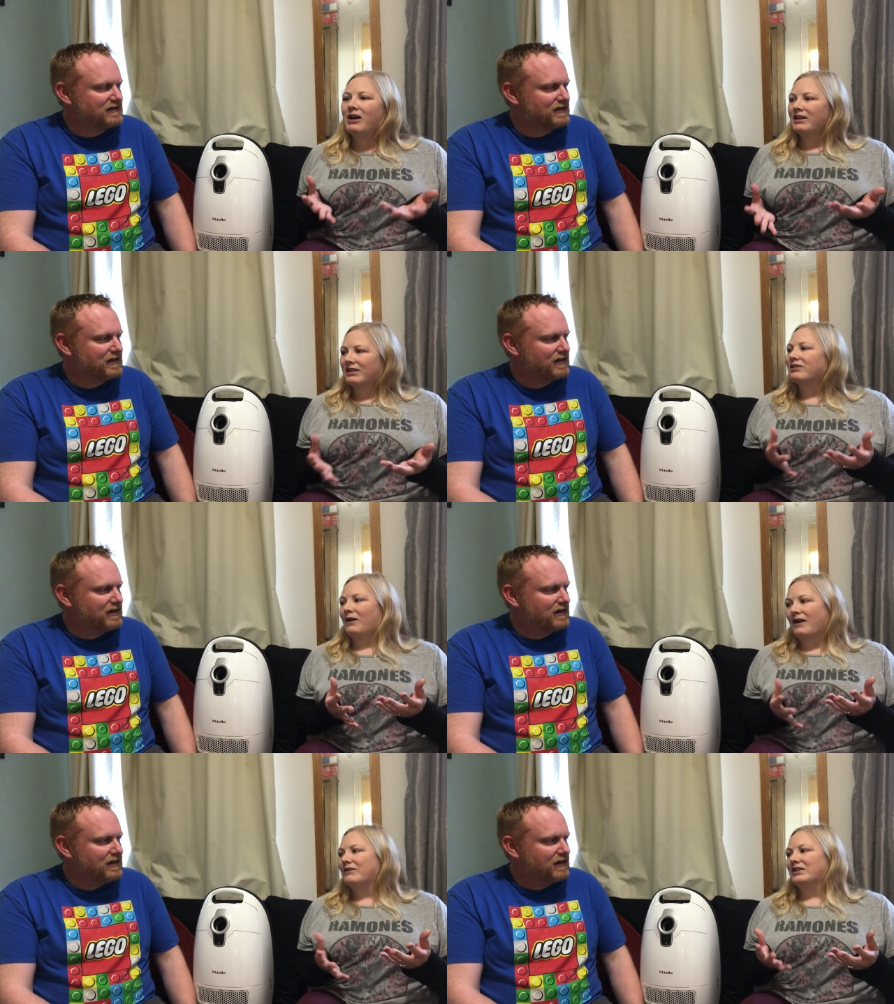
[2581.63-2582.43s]
Speaker 1: are they
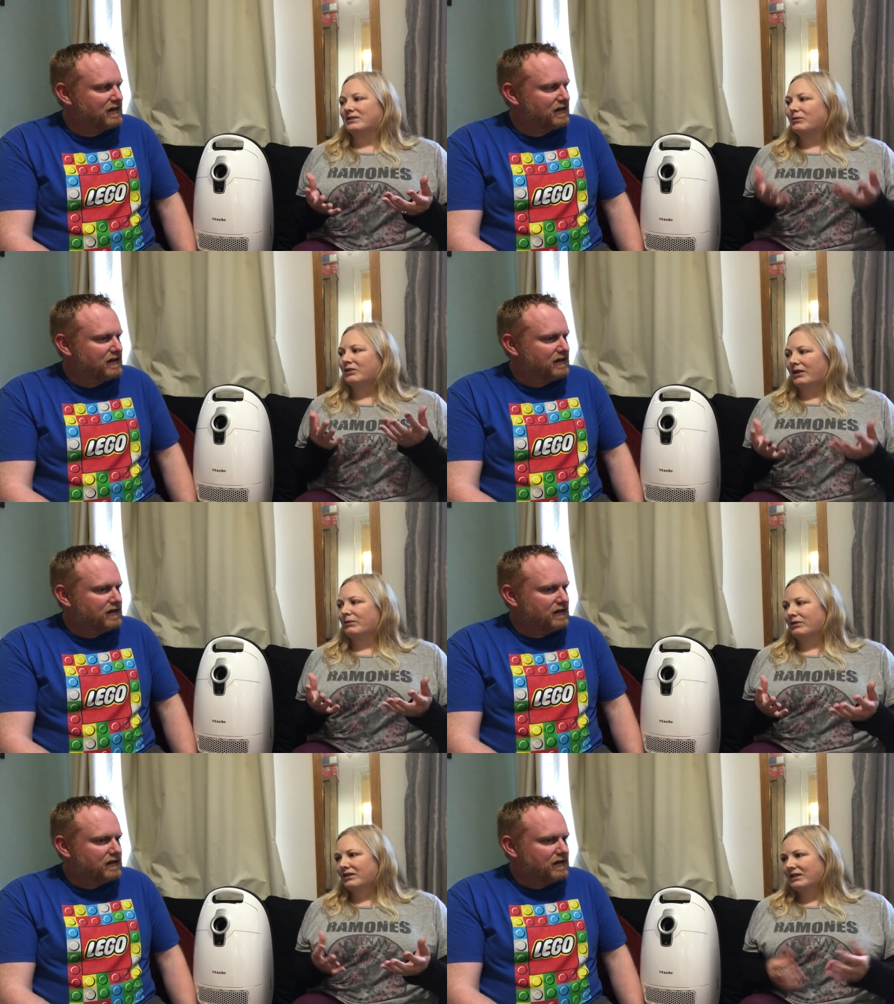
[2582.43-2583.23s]
so heavy
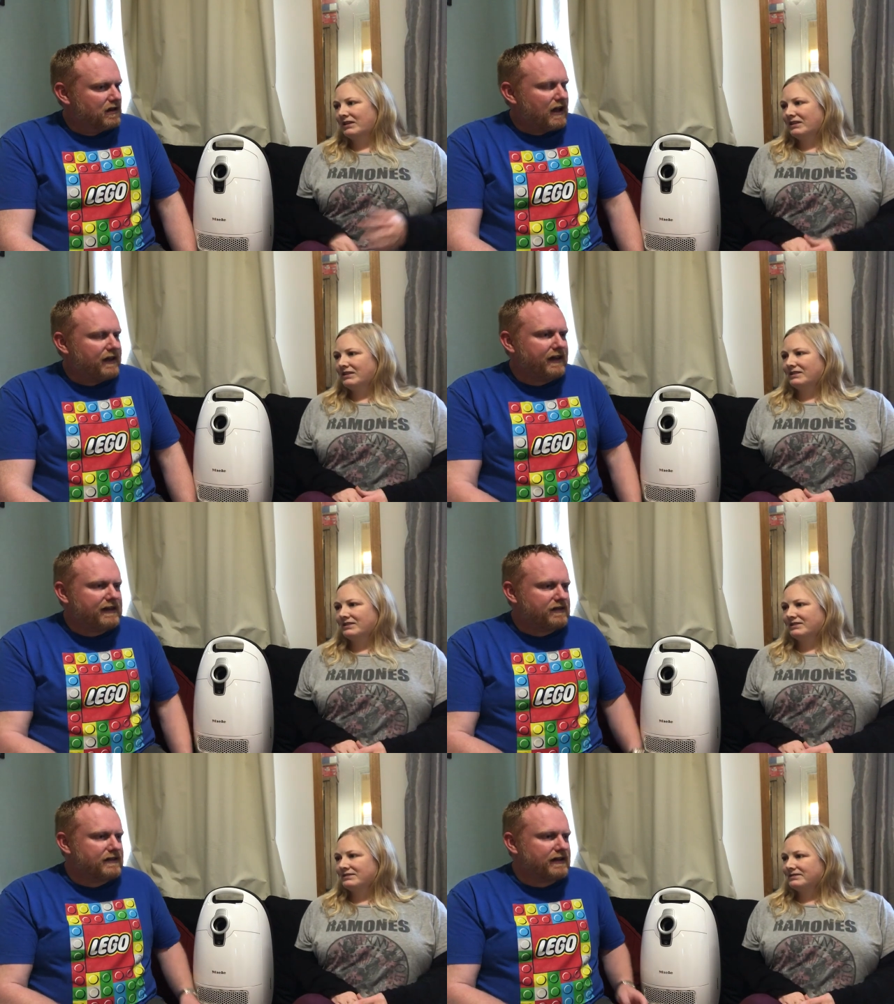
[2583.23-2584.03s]
sometimes?
Speaker 2: I
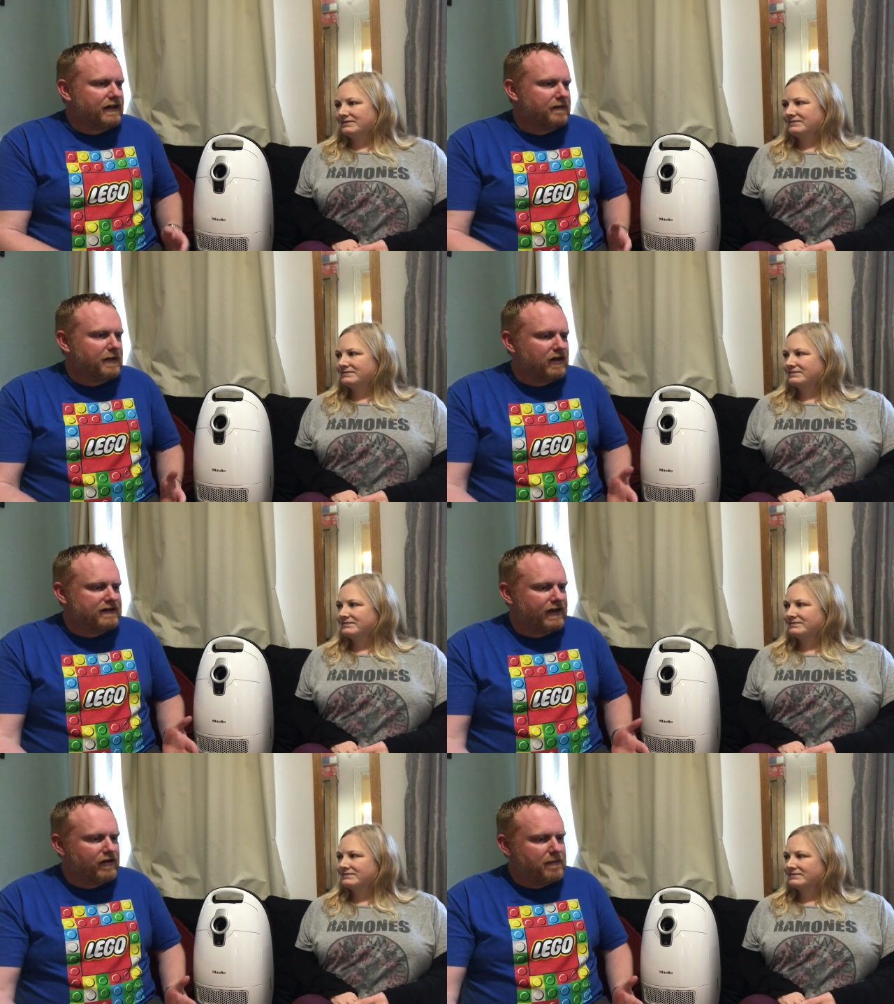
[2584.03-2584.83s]
think it's because like
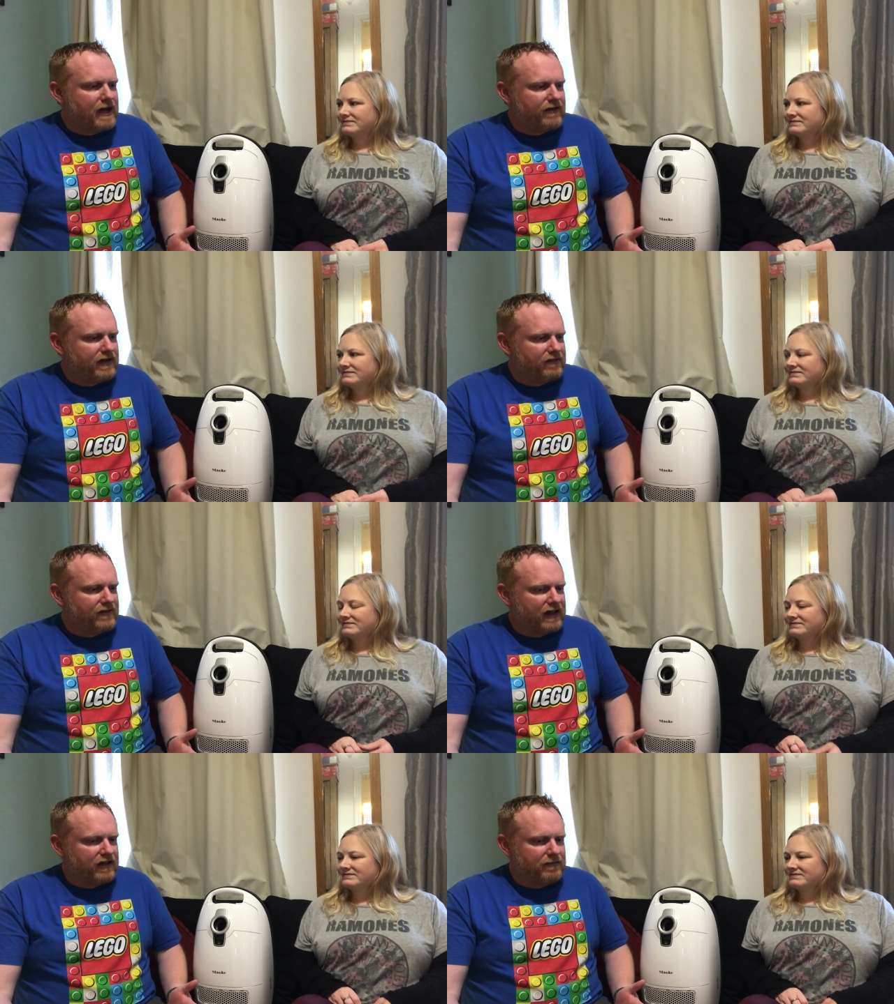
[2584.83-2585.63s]
because they're American
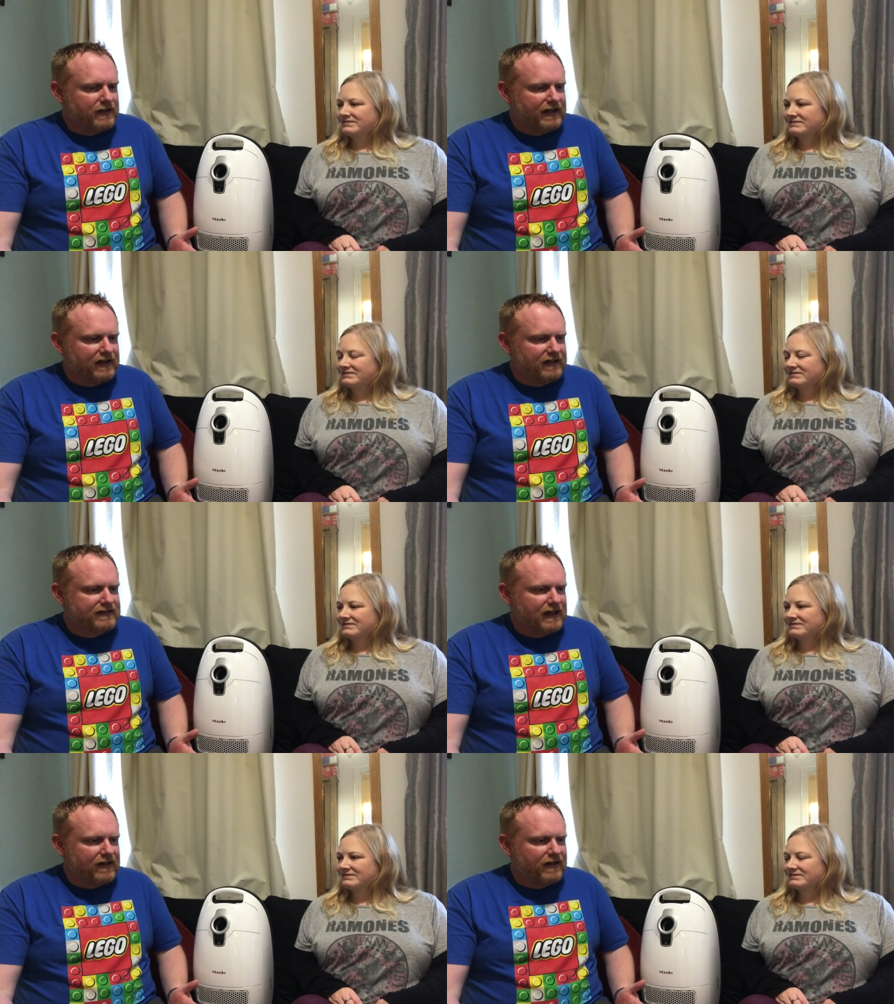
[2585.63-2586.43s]
vacuum
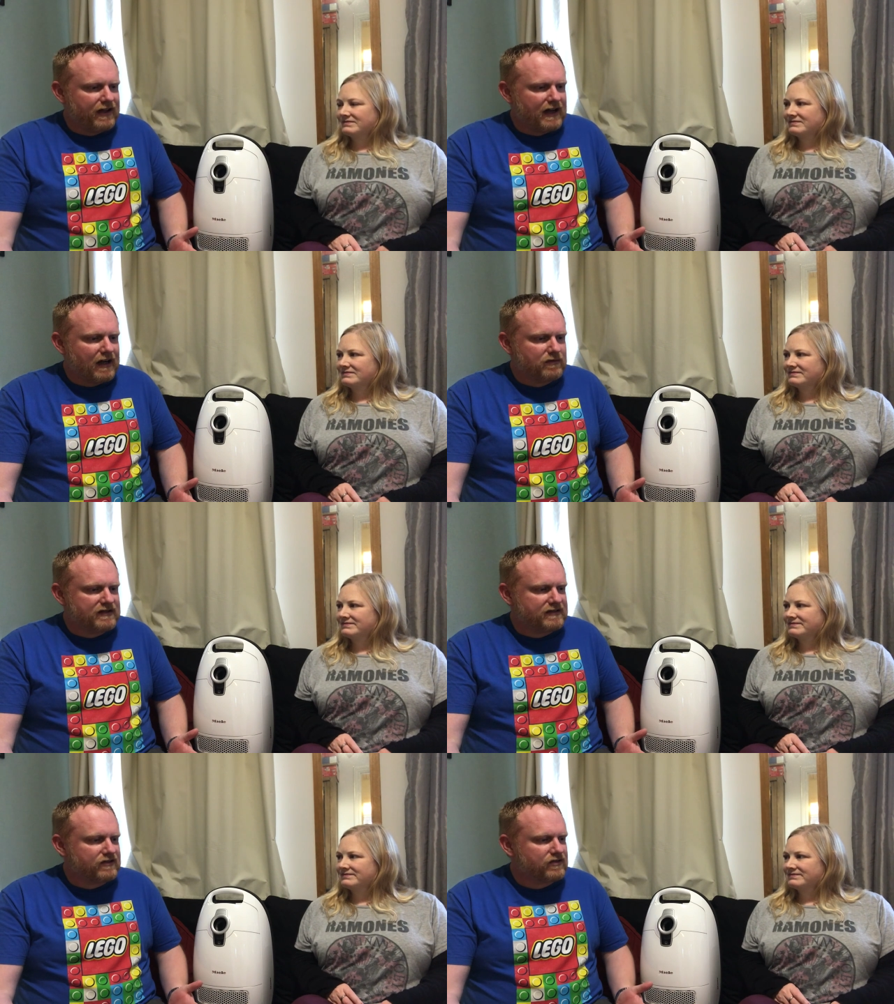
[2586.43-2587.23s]
cleaners and their
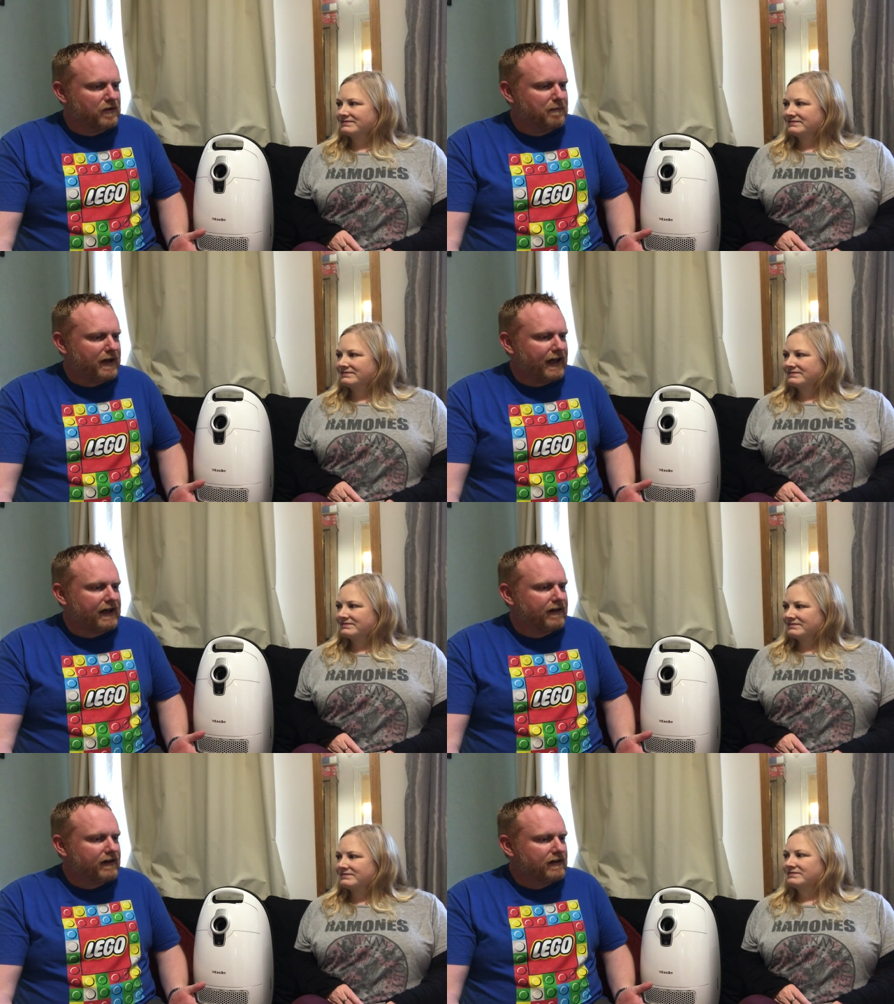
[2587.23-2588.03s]
houses are so
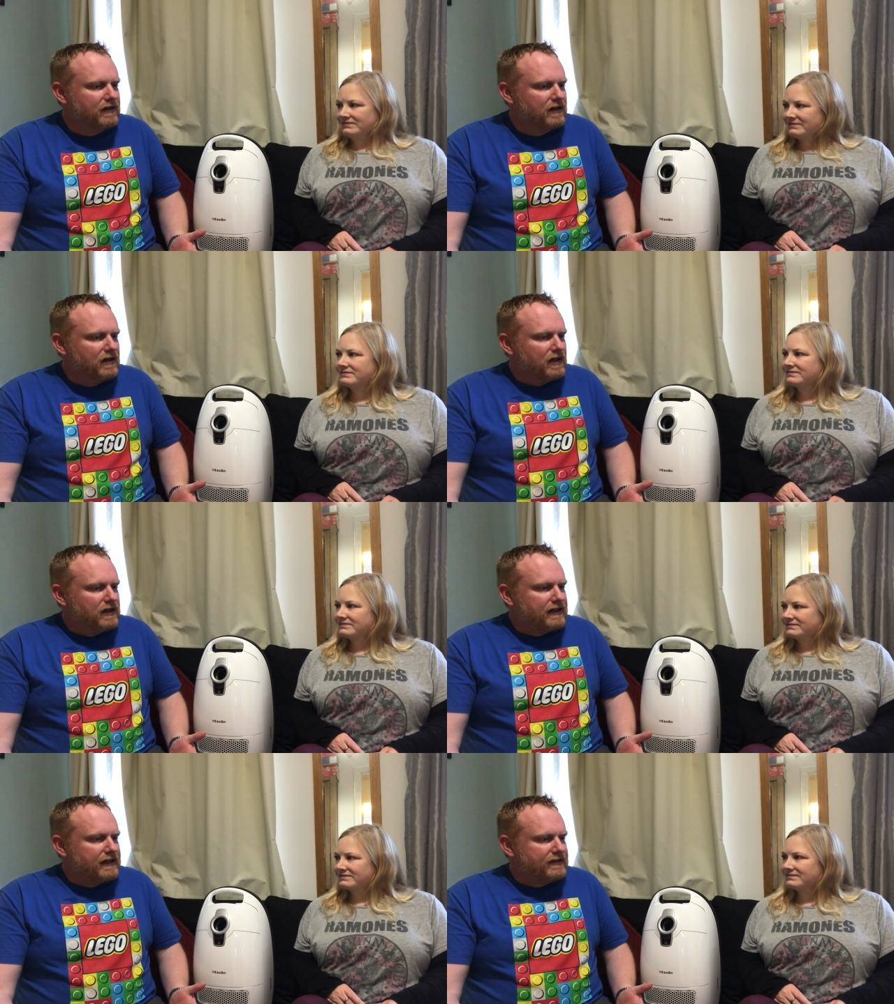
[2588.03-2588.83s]
big,
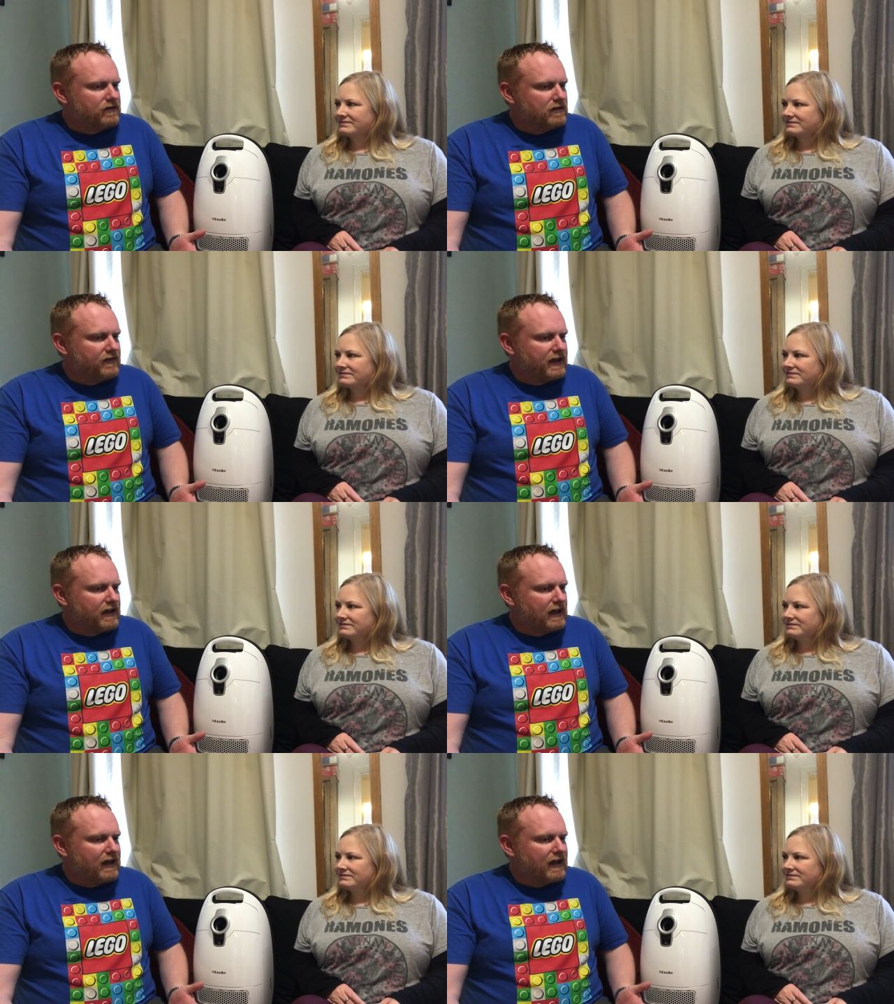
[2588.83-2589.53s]
then it's sort of like